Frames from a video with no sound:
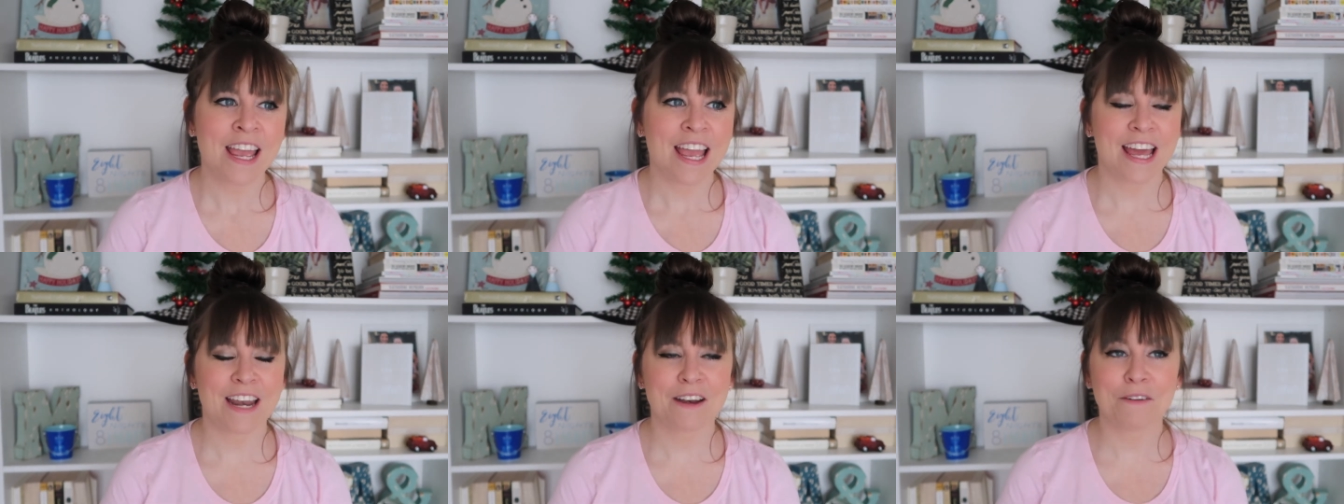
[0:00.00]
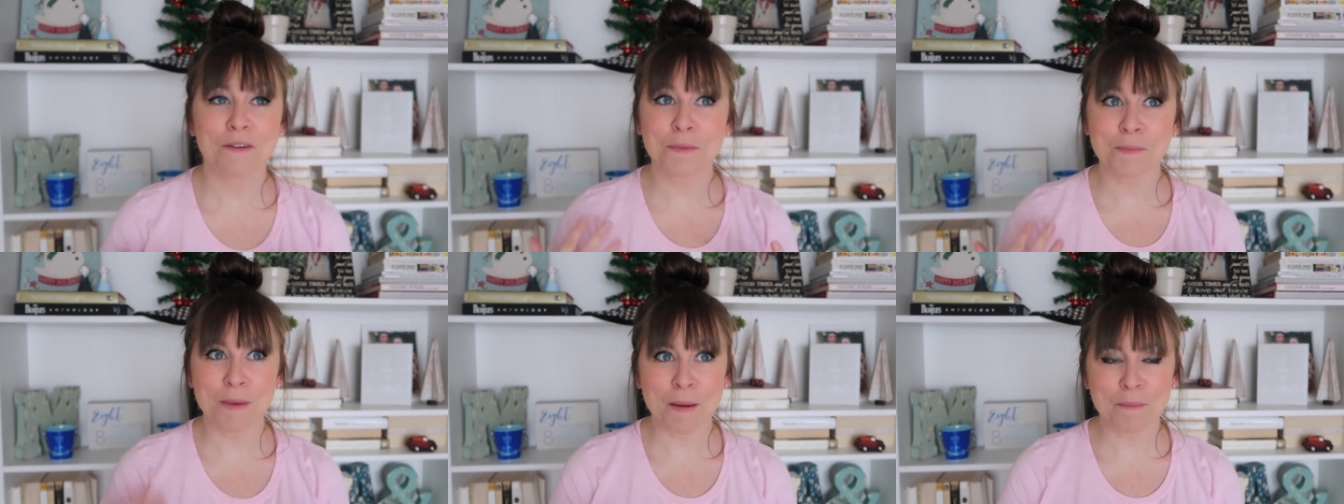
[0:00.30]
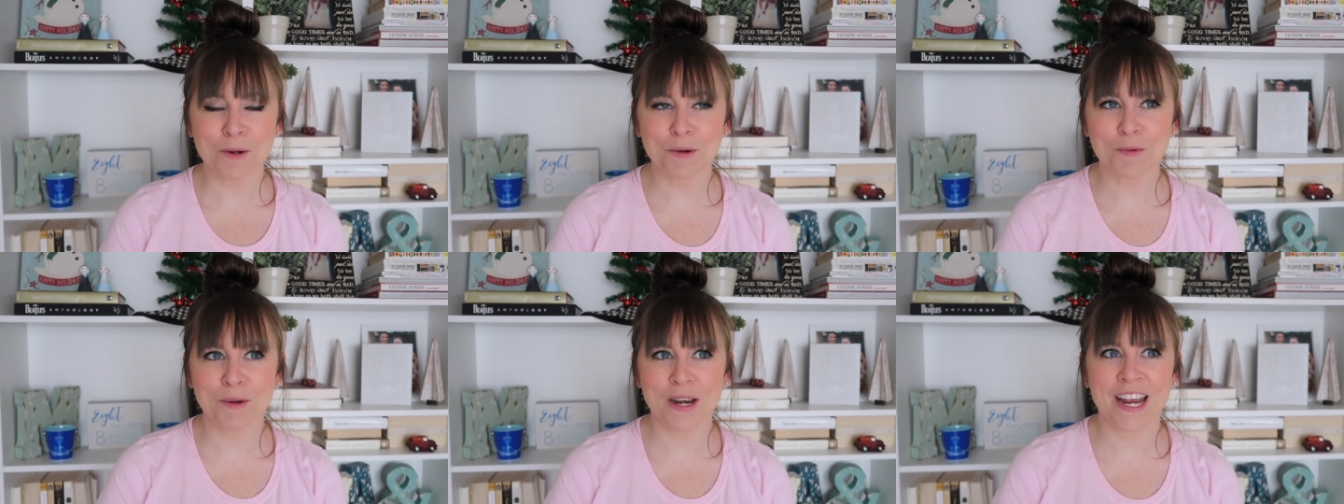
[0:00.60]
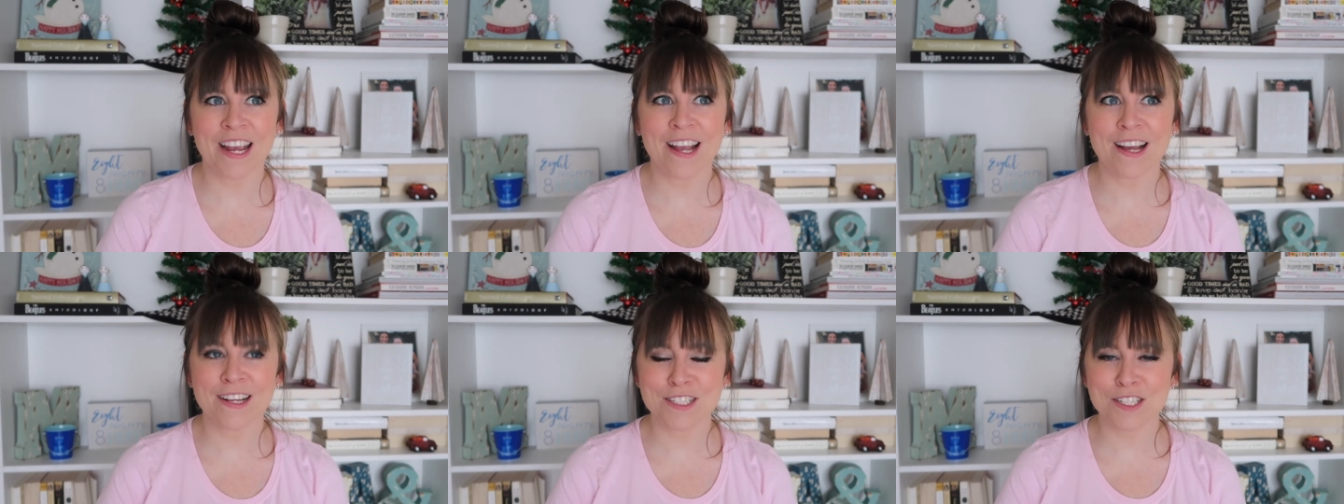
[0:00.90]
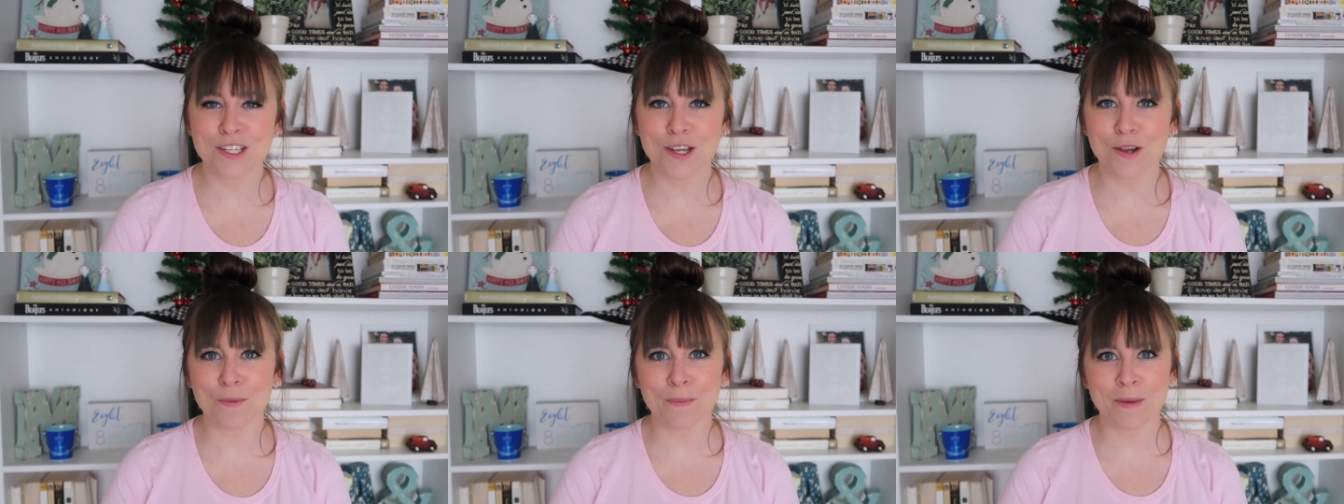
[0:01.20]
And I remember when I got
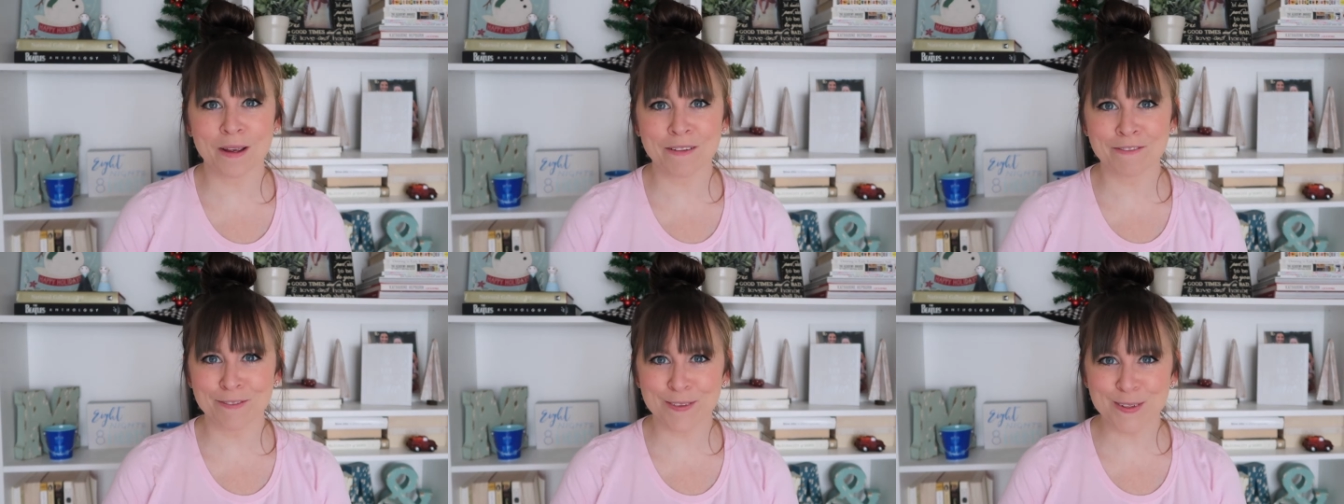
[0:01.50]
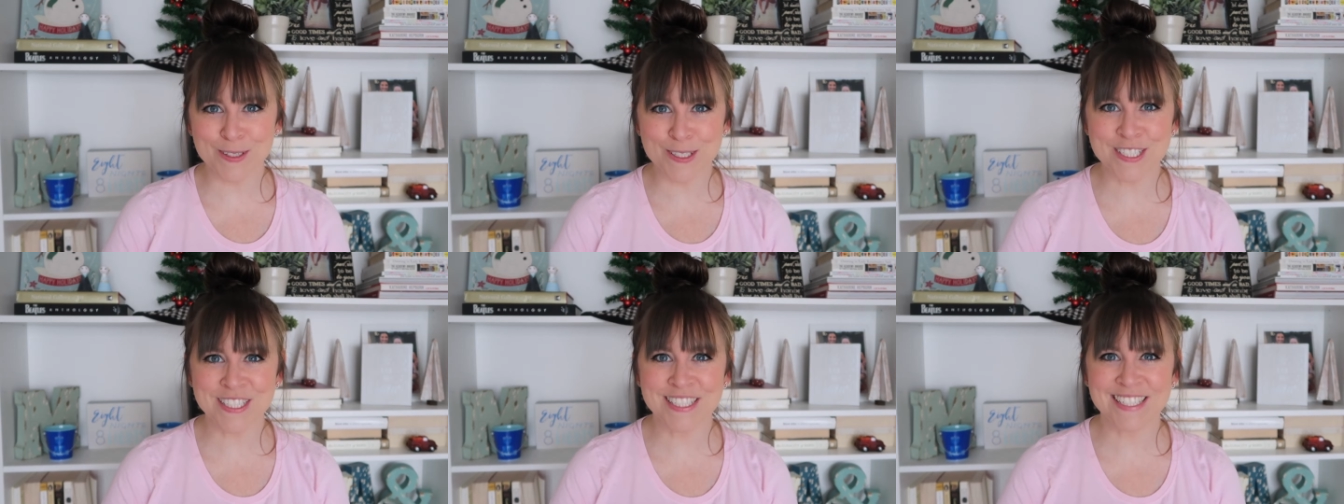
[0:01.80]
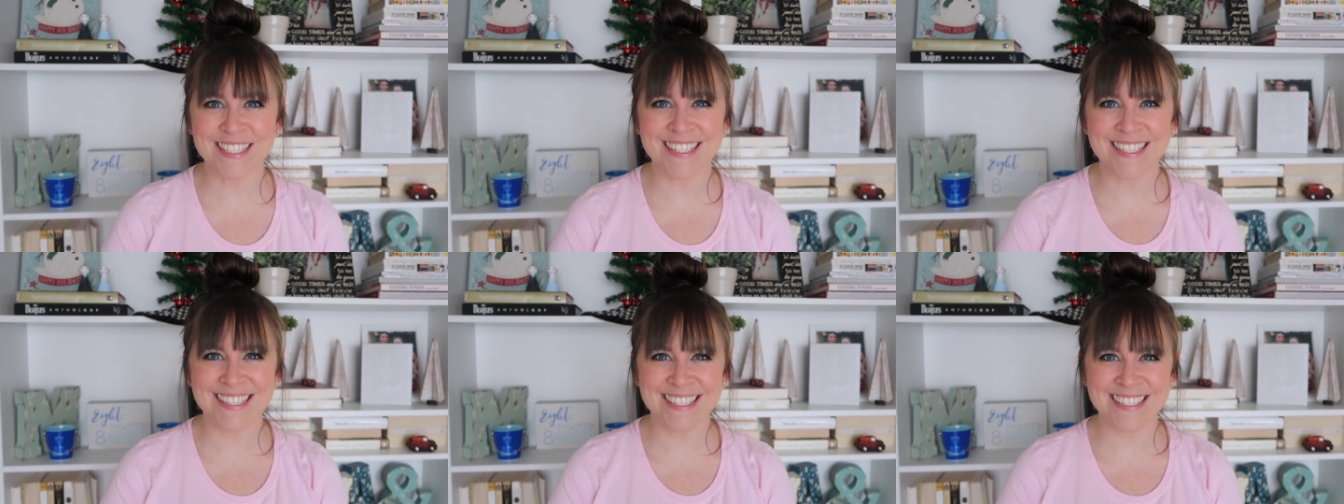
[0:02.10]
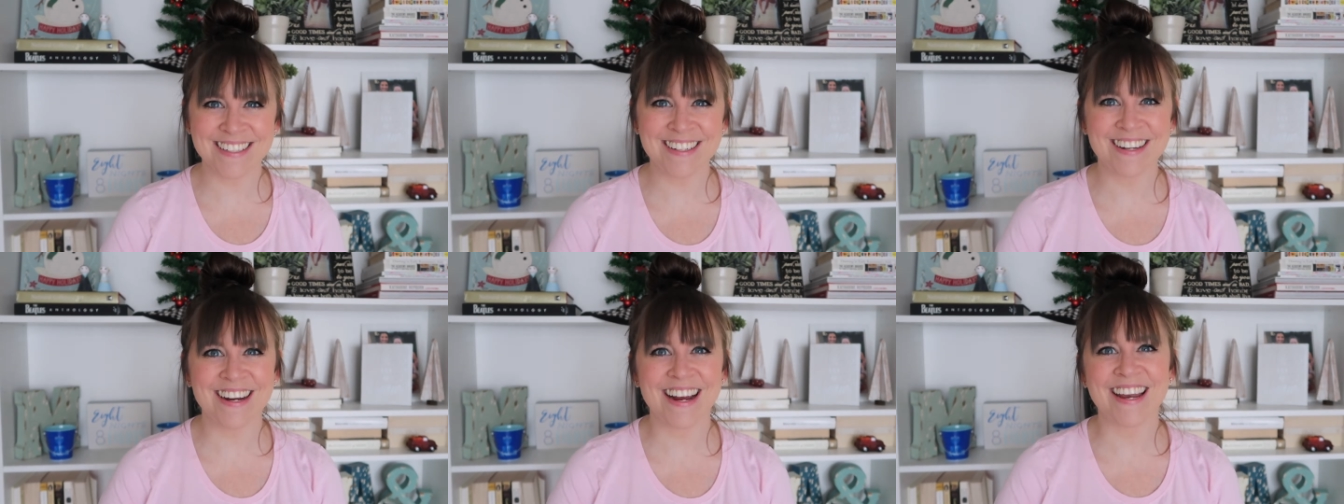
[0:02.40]
to go my first year